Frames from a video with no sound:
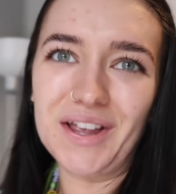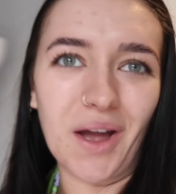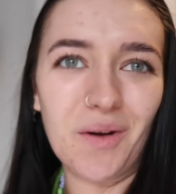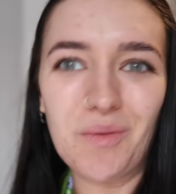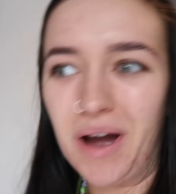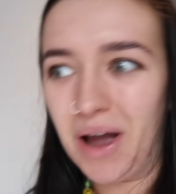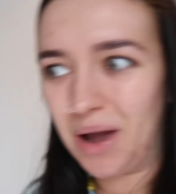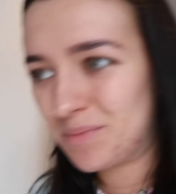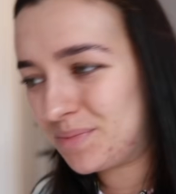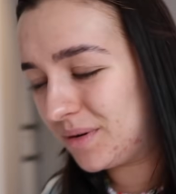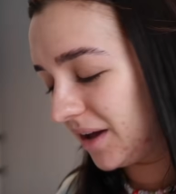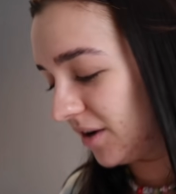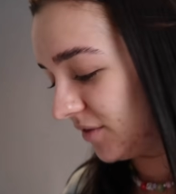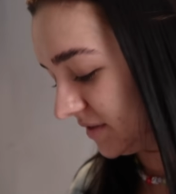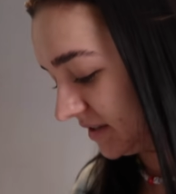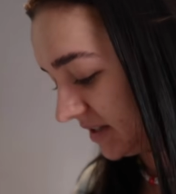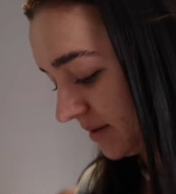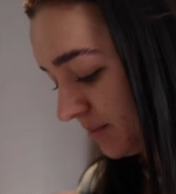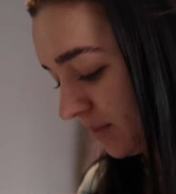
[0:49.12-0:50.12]
go up like
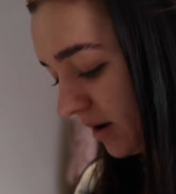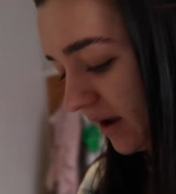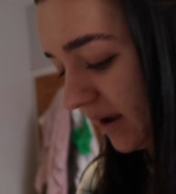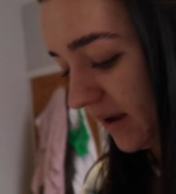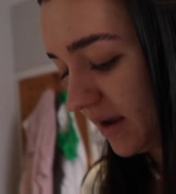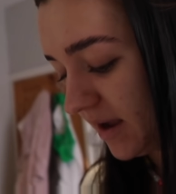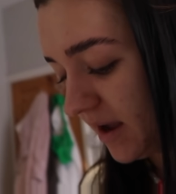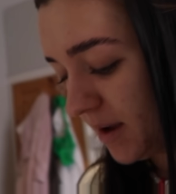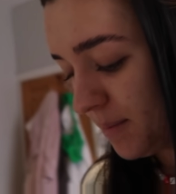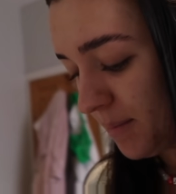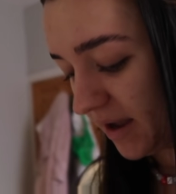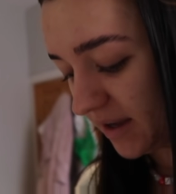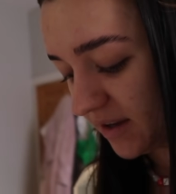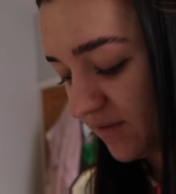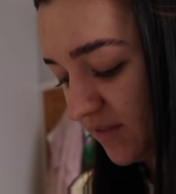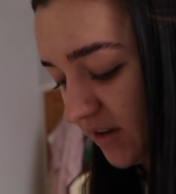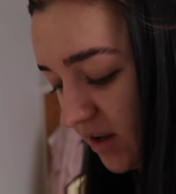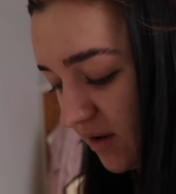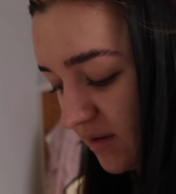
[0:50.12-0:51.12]
obviously my
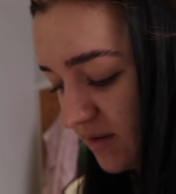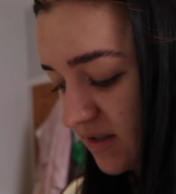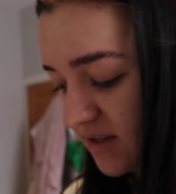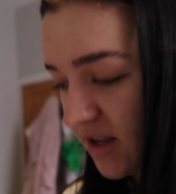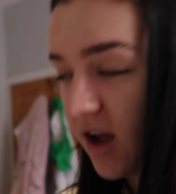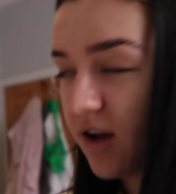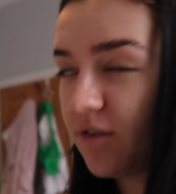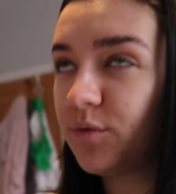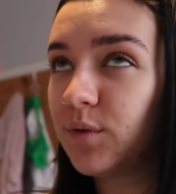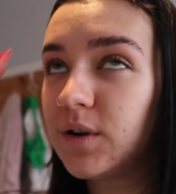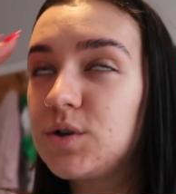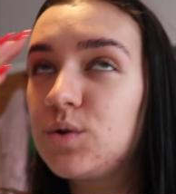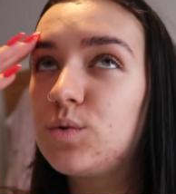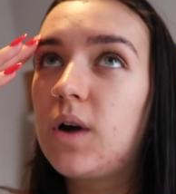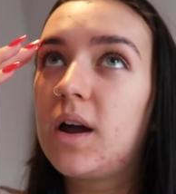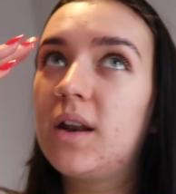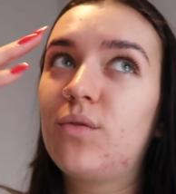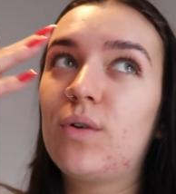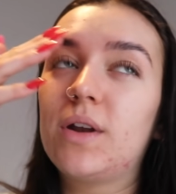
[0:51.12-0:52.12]
packing video and stuff which all
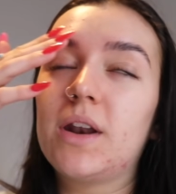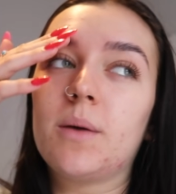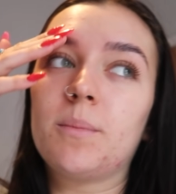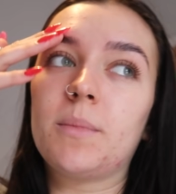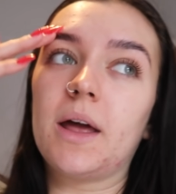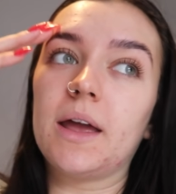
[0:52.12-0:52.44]
kind of went up